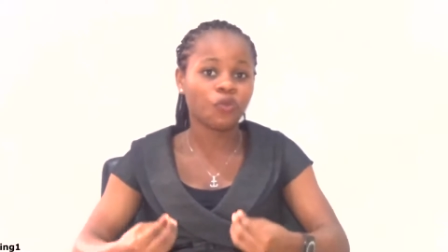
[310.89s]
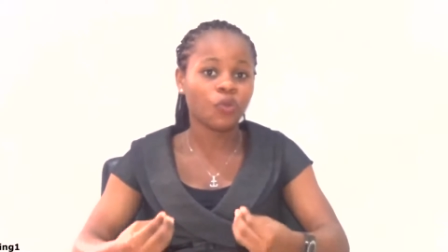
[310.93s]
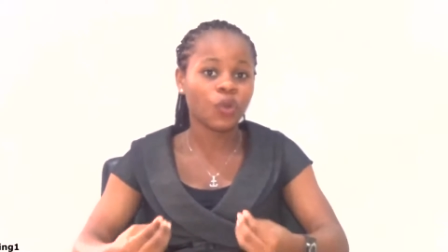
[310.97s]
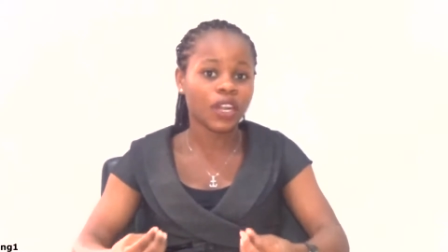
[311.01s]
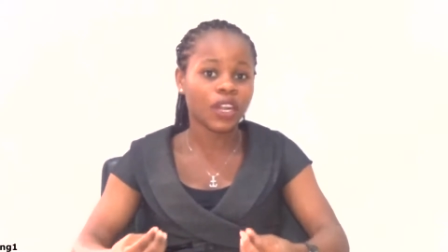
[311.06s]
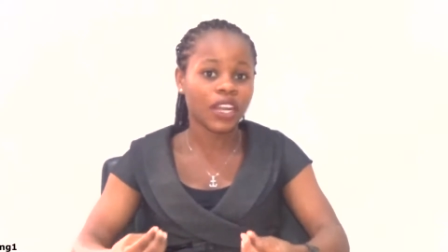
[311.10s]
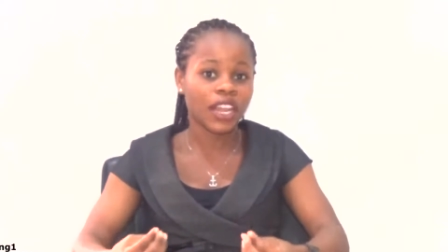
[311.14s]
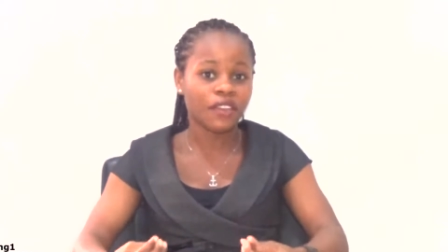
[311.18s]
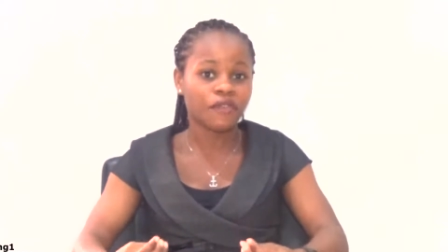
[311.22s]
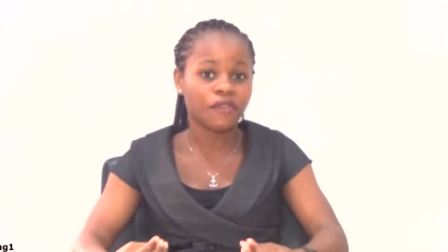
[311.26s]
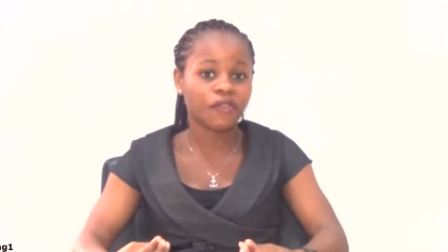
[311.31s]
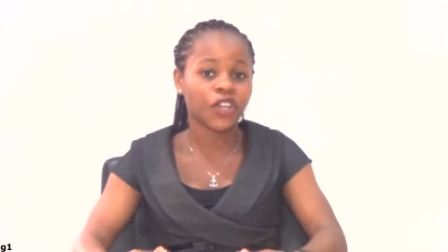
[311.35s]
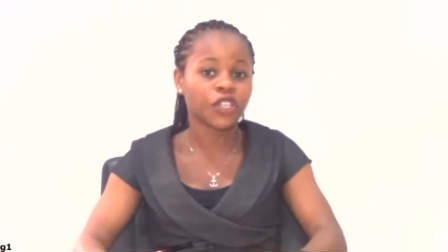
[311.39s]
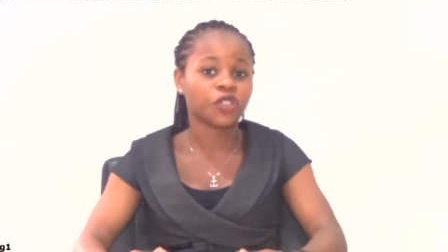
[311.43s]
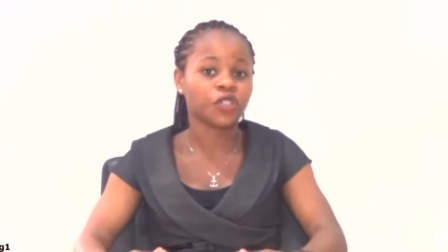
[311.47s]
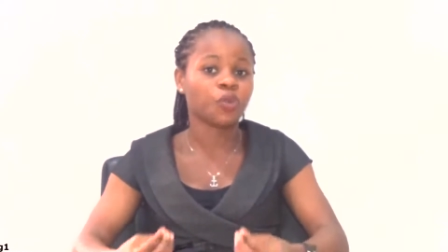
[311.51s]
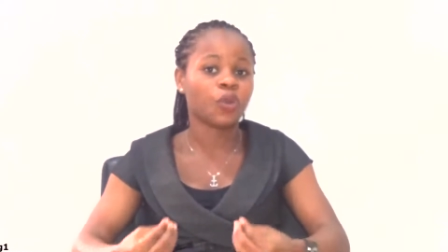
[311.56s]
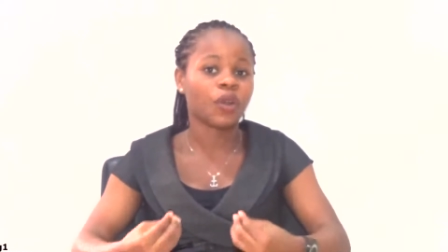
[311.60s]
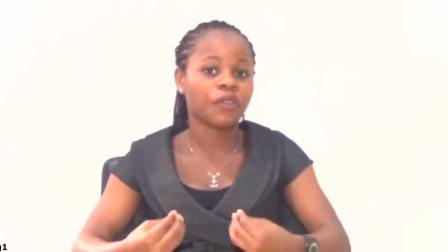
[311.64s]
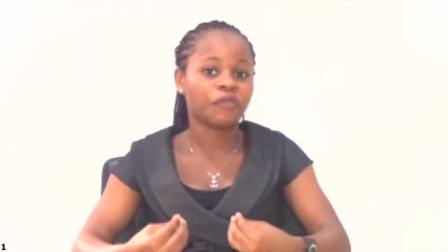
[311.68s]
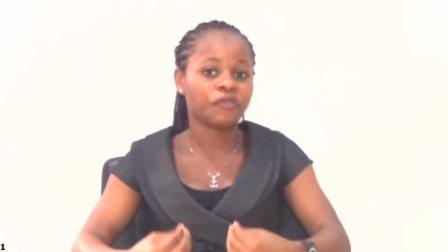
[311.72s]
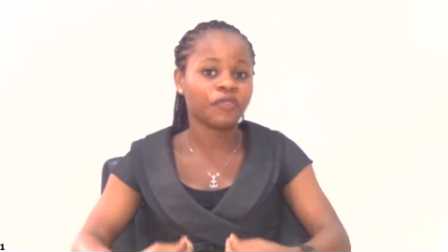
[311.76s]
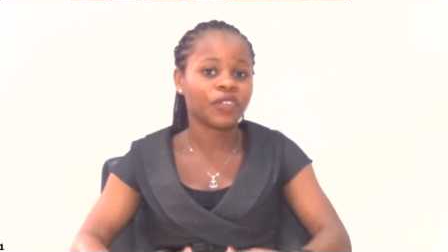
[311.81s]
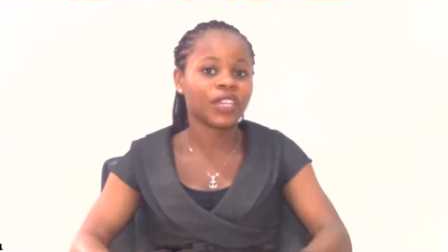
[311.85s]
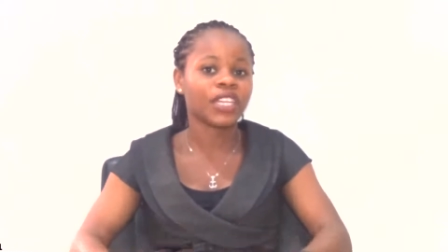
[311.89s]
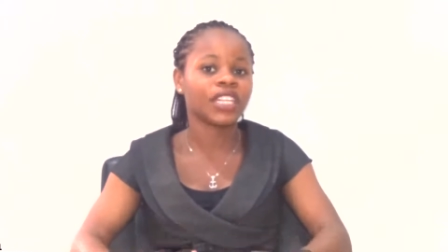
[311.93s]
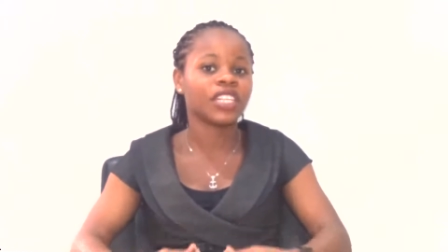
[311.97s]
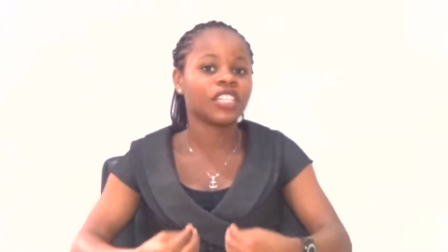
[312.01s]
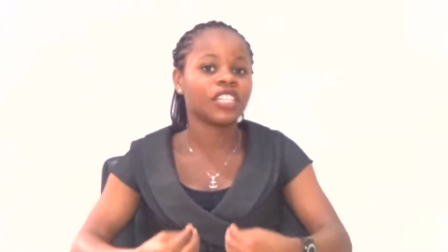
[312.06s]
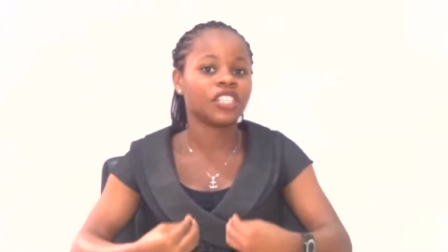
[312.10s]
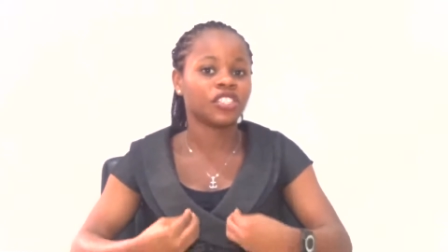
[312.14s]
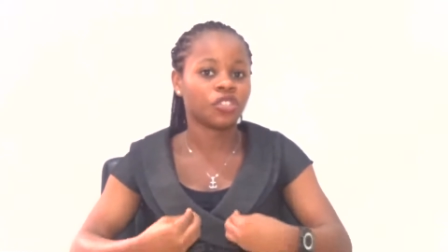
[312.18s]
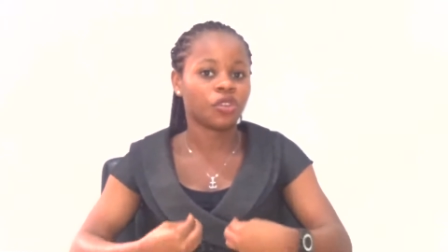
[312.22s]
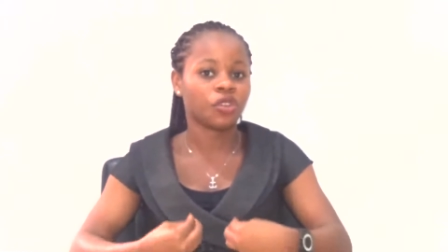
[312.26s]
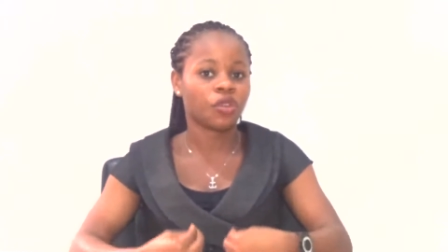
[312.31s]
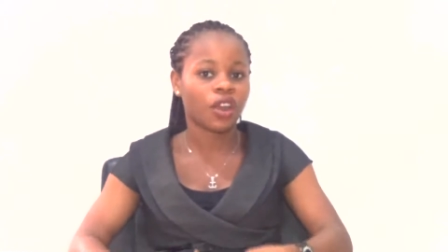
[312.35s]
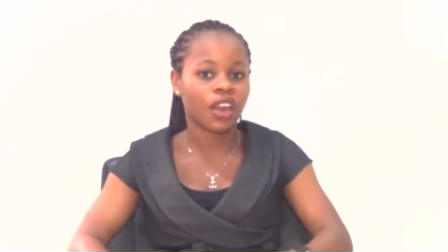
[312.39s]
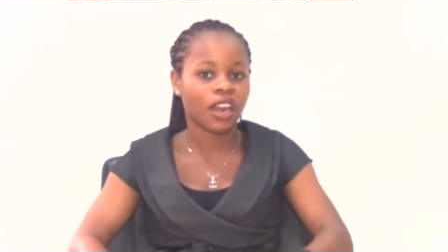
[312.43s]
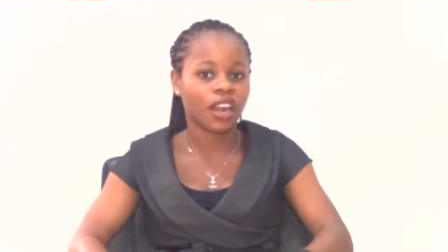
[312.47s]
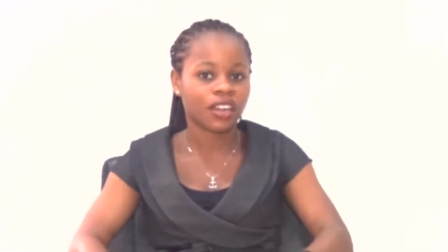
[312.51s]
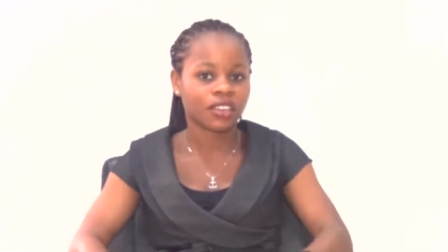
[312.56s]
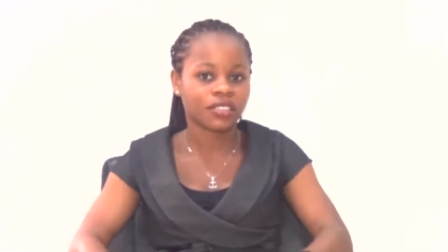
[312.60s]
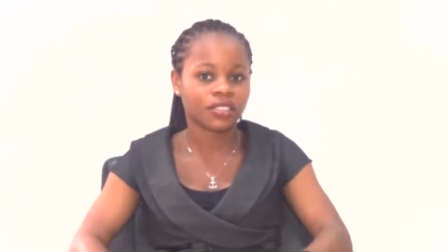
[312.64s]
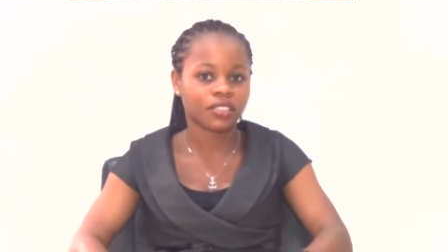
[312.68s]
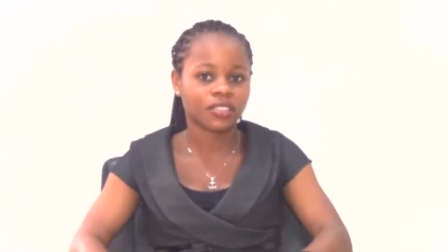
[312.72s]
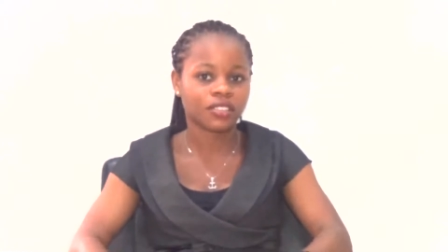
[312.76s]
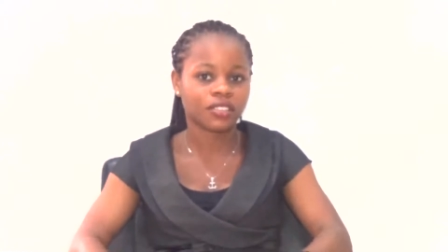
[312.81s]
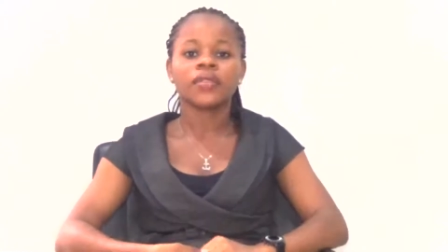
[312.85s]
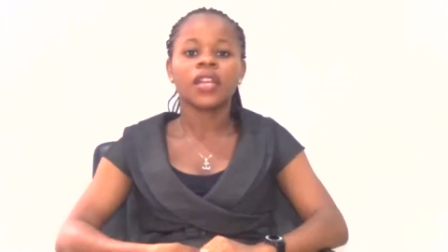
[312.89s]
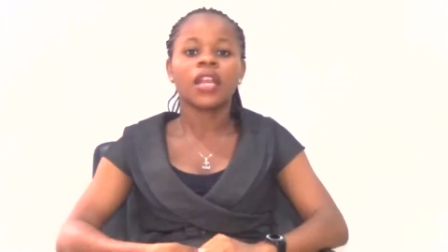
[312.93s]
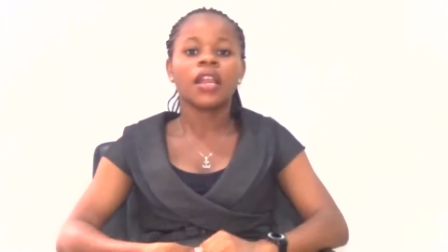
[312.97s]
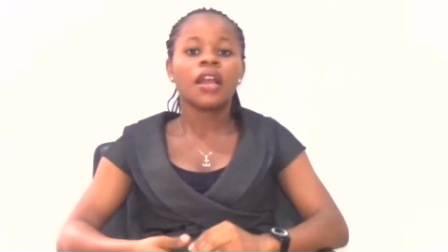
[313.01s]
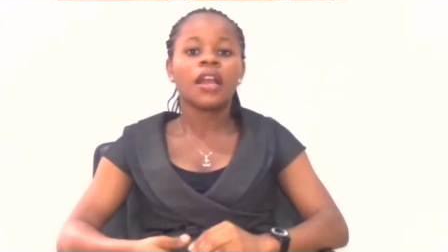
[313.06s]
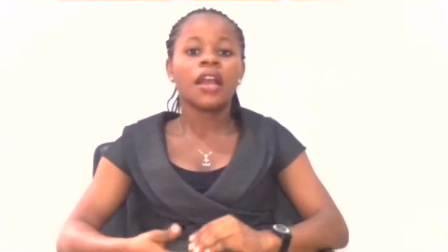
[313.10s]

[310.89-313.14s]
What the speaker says: whatever you are feeling in your heart.